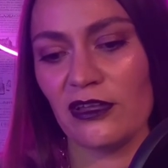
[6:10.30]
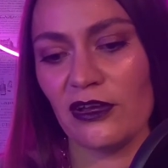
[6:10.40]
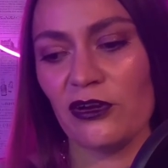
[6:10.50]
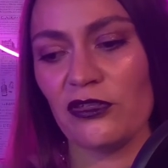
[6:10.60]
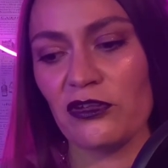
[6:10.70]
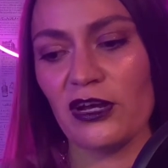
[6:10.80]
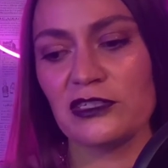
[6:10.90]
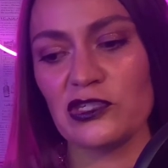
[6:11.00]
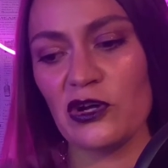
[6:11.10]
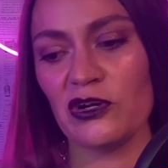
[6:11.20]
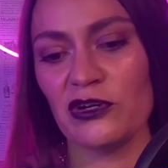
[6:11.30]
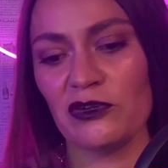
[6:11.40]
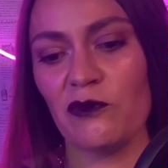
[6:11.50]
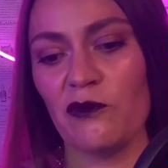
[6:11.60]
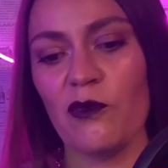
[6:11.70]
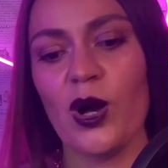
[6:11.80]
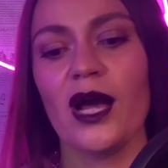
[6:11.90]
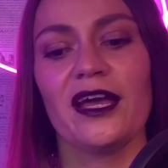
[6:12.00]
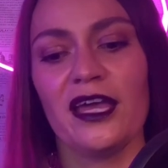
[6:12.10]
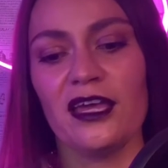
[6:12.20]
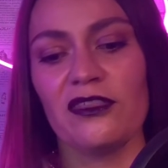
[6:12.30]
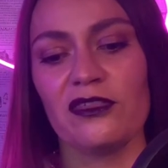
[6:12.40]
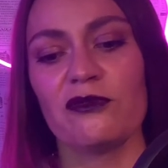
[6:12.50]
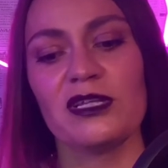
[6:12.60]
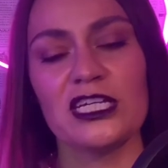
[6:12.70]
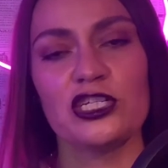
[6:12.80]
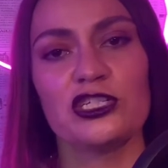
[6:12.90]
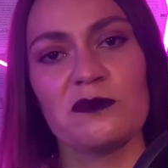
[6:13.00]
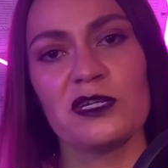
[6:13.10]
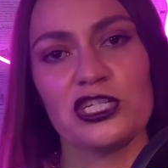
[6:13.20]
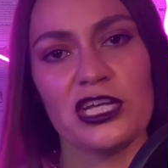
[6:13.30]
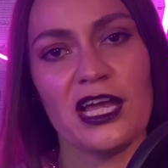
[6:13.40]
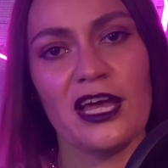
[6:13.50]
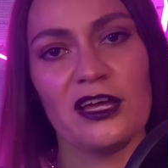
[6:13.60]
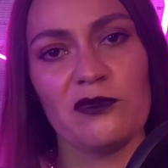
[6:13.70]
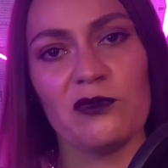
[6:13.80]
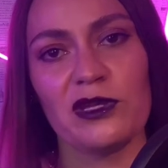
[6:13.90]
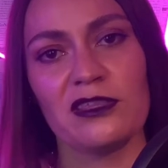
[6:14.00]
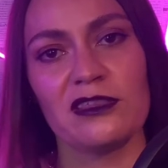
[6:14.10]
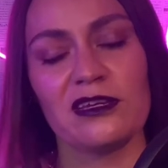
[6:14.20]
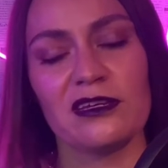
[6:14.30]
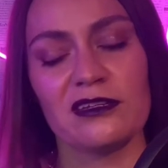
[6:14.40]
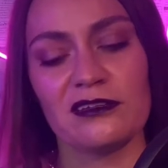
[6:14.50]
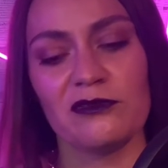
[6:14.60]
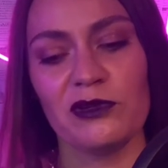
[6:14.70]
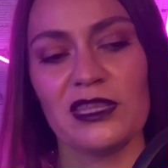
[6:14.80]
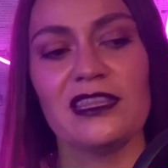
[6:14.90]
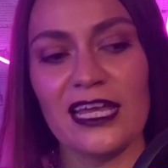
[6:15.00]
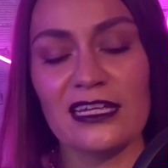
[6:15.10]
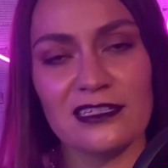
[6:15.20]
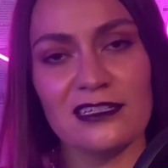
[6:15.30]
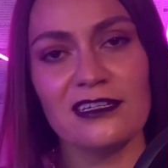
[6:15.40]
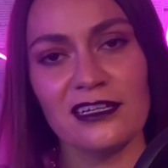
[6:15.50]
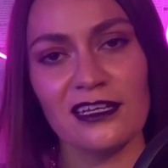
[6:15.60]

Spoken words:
thoughts on why the relationship that she had with Nate